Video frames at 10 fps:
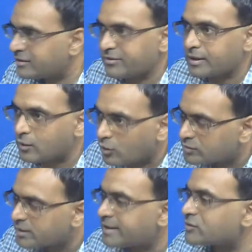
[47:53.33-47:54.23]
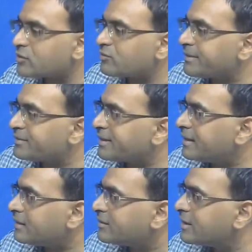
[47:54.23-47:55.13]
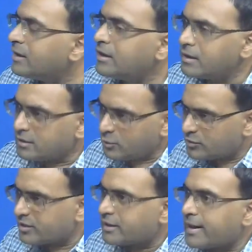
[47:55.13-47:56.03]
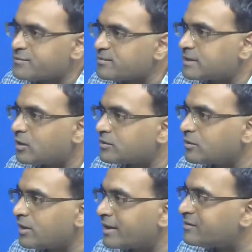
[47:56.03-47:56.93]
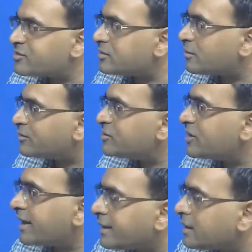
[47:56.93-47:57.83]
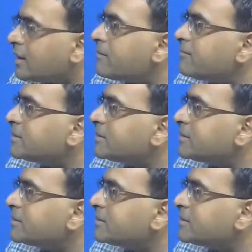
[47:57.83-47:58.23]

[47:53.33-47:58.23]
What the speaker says: if I know the nature of my signals, using Gram-Schmidt orthogonalization procedure, I can come up